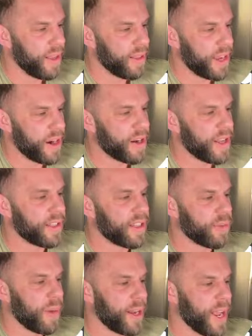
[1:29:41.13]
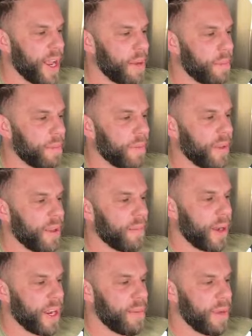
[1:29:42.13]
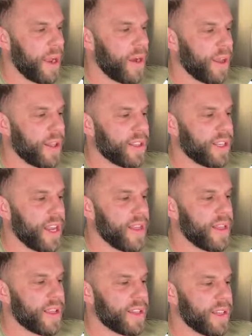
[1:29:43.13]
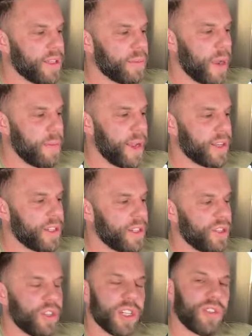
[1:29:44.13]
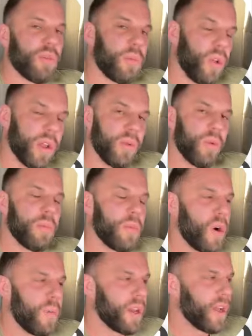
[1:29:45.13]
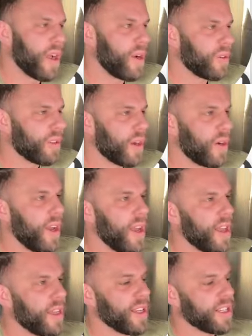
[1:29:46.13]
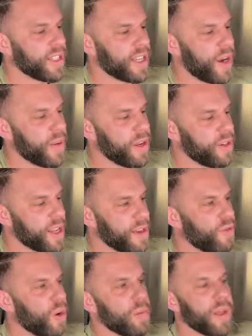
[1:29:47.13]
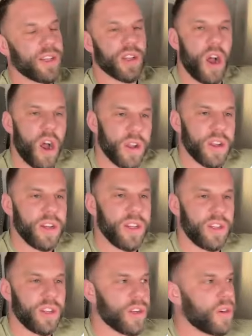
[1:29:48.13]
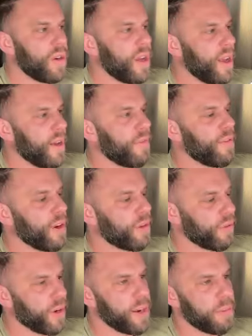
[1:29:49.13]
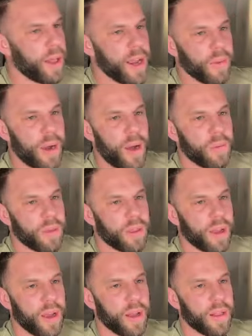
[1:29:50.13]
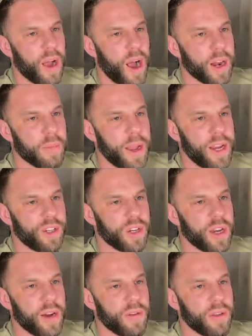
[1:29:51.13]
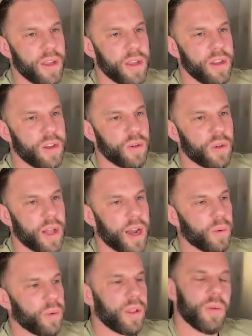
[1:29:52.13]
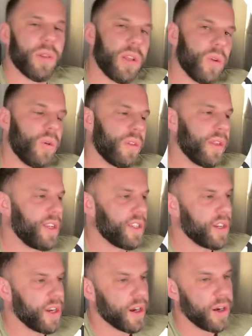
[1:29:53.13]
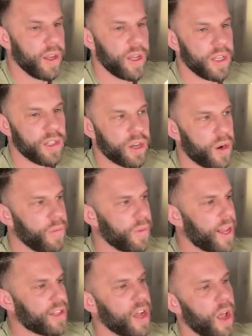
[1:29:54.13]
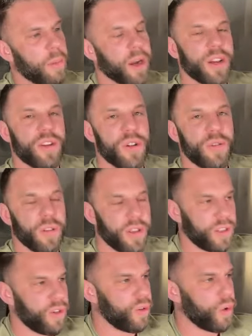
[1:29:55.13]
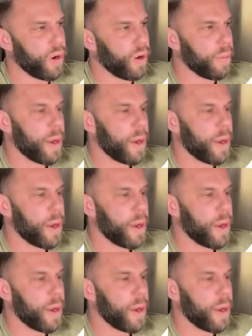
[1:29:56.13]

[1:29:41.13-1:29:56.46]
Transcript: There it is, is my name, my email, and say, this is my message just from only one moment ago. So this is how we use Getform. That's all you need to do. Feel free, play around with the, the automation and everything. You can do a lot of really, really cool things in here. So that's all I'm gonna do for this tutorial.